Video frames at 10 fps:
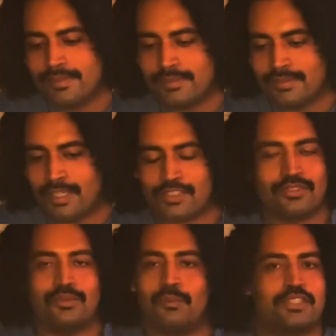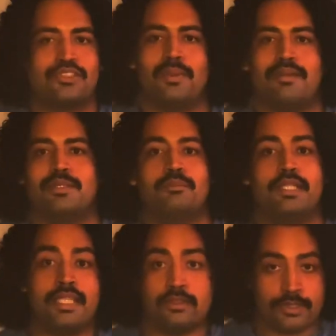not whatsoever.
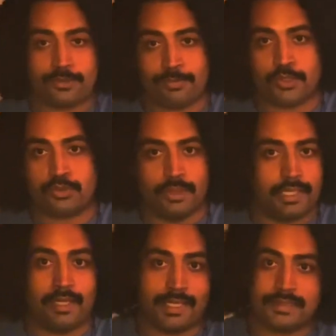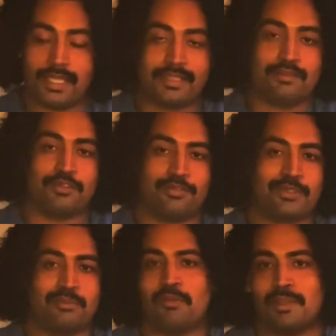But neither is the first one. And honestly, I'd give the
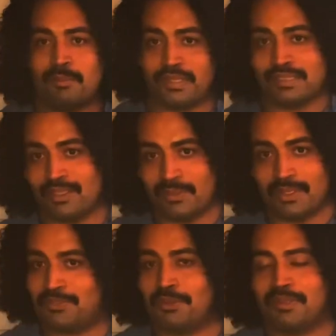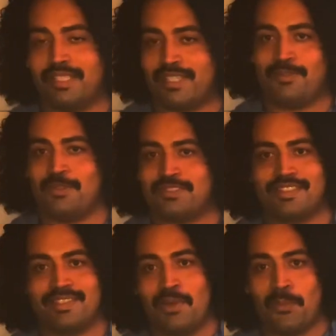first movie a pretty low historical
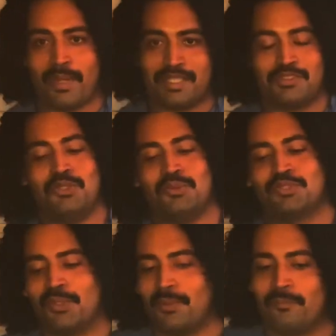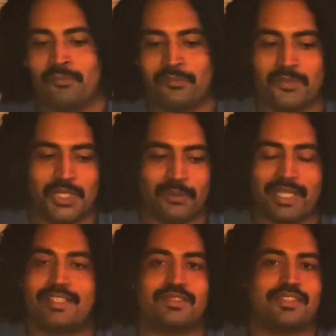accuracy rating too. So,
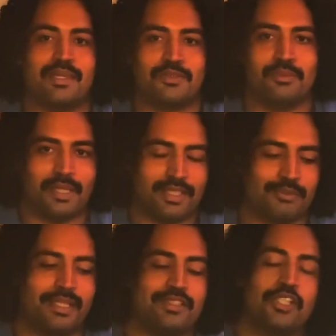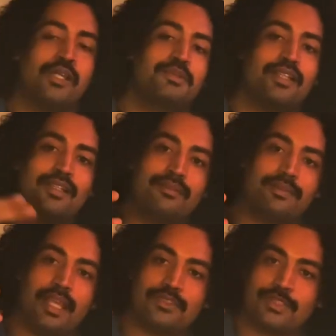that doesn't say too much. But in terms of
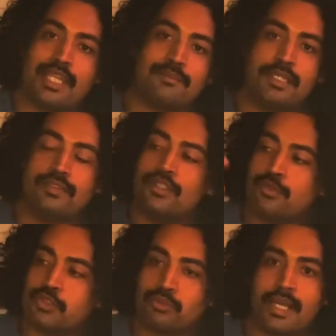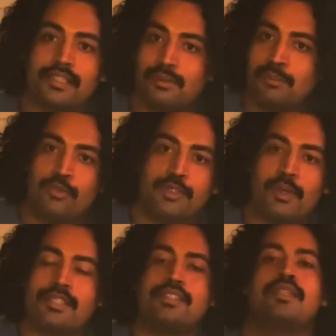entertainment, just regular movie
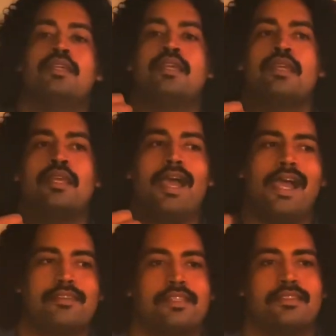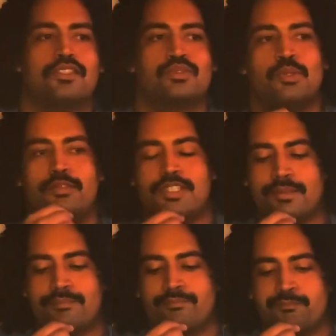watching, I think this
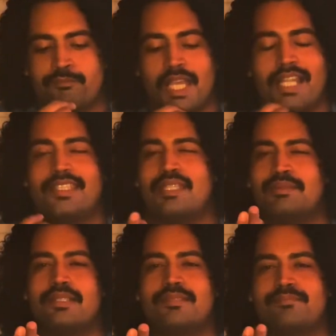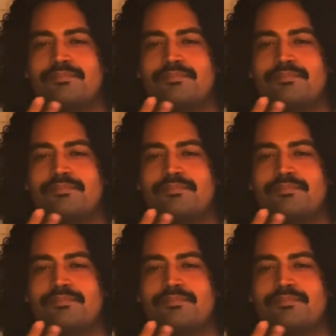movie, I'd give it